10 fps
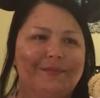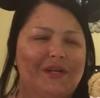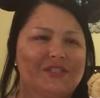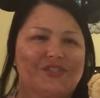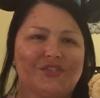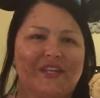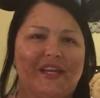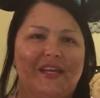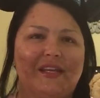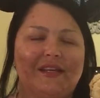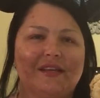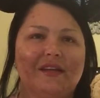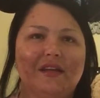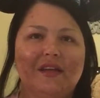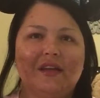Monsters Inc.,
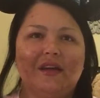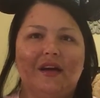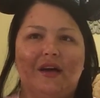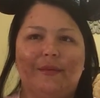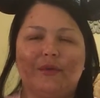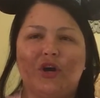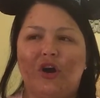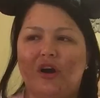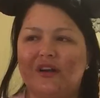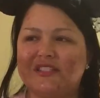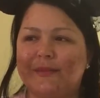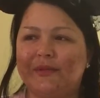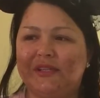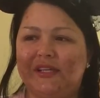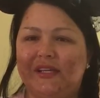Cars, I
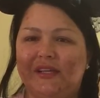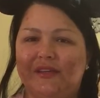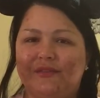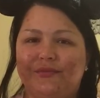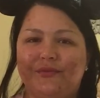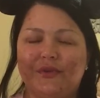believe.